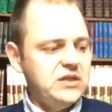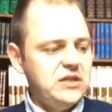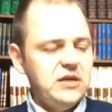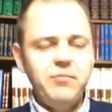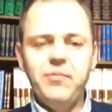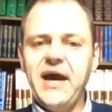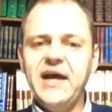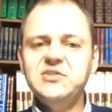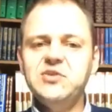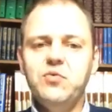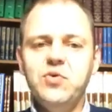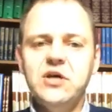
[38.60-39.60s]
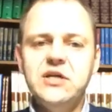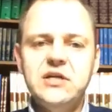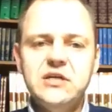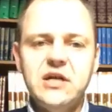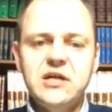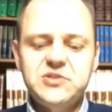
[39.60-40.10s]
back. So we're going
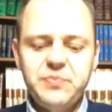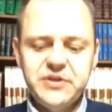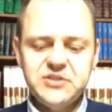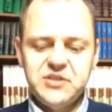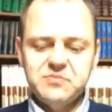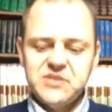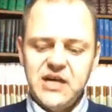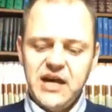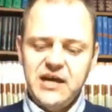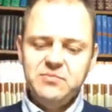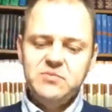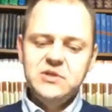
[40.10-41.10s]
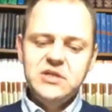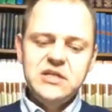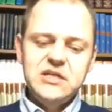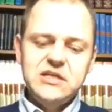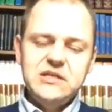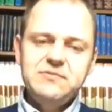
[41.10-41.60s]
to uh, spend some time
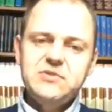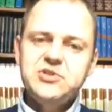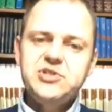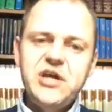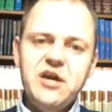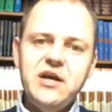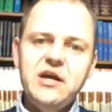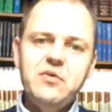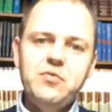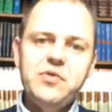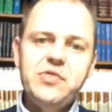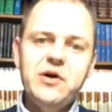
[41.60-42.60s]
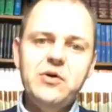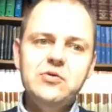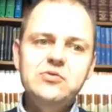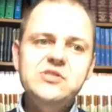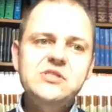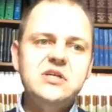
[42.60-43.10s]
sharing with
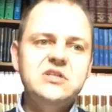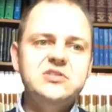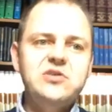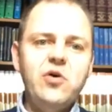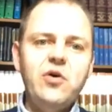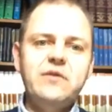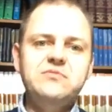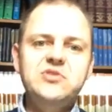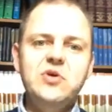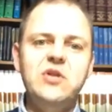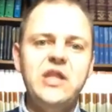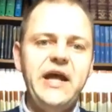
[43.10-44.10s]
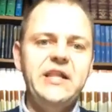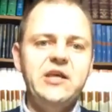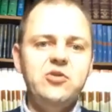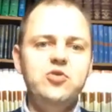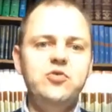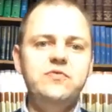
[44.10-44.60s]
those. So I'm so glad that
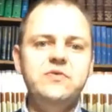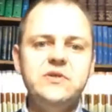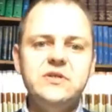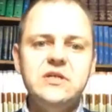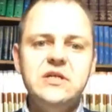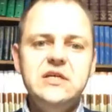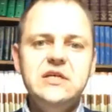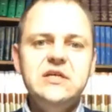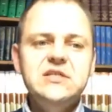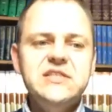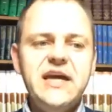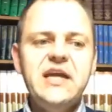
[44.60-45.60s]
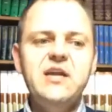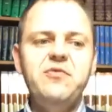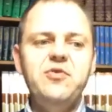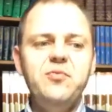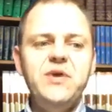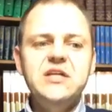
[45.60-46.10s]
you've taken a
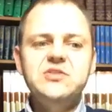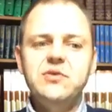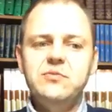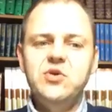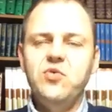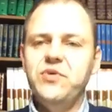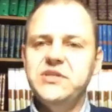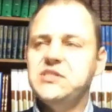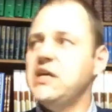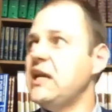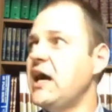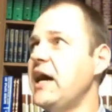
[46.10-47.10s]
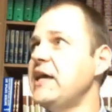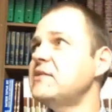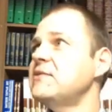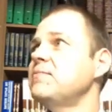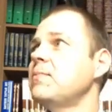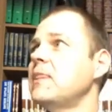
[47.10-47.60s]
few minutes from your Wednesday night
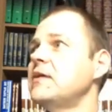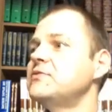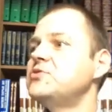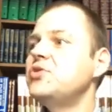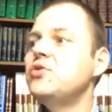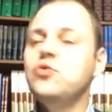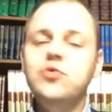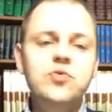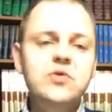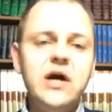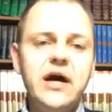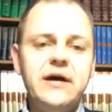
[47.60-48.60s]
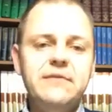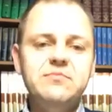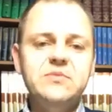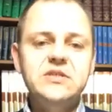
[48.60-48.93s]
to um,